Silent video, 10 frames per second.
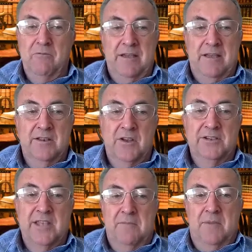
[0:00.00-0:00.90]
but we
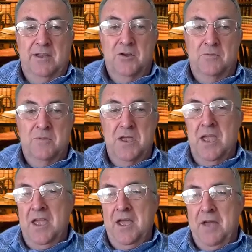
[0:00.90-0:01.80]
recognize that may not
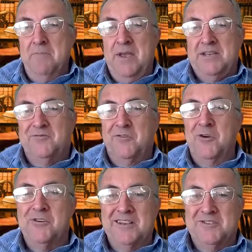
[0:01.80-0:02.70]
be best
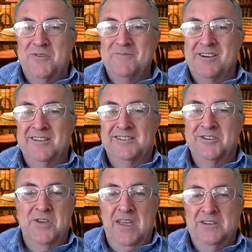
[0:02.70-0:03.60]
for us. We might
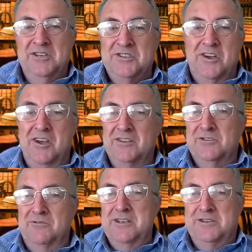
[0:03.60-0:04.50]
desire
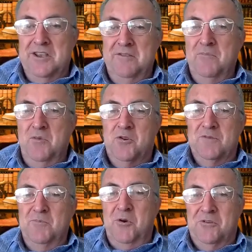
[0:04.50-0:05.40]
to eat more
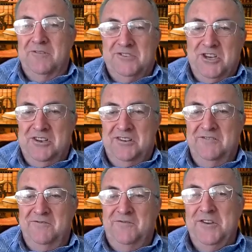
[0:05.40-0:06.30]
and more of
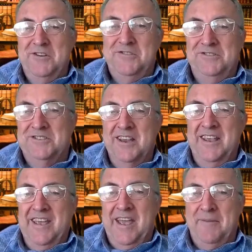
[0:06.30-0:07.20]
certain foods,
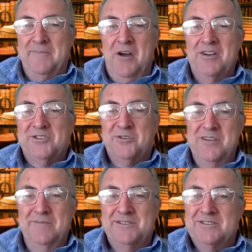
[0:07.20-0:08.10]
ice
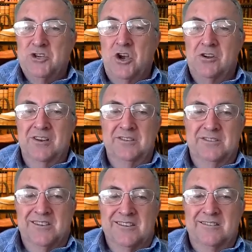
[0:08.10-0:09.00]
creams,
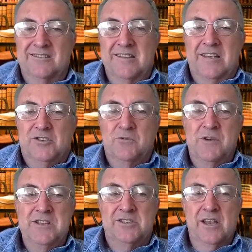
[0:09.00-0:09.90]
chocolates, and
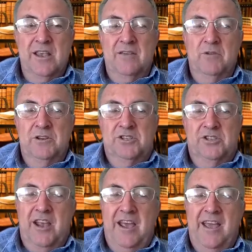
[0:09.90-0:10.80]
sweets,
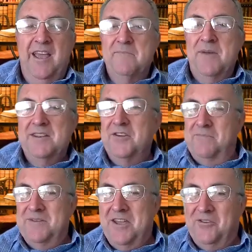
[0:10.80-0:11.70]
which may
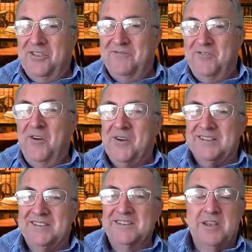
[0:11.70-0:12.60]
not be healthy for
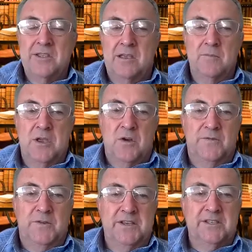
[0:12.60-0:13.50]
us. And so there can be
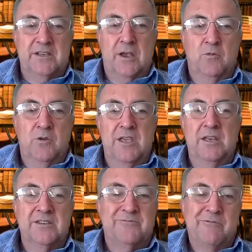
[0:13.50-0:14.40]
conflicts
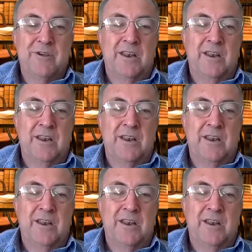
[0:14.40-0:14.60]
within as we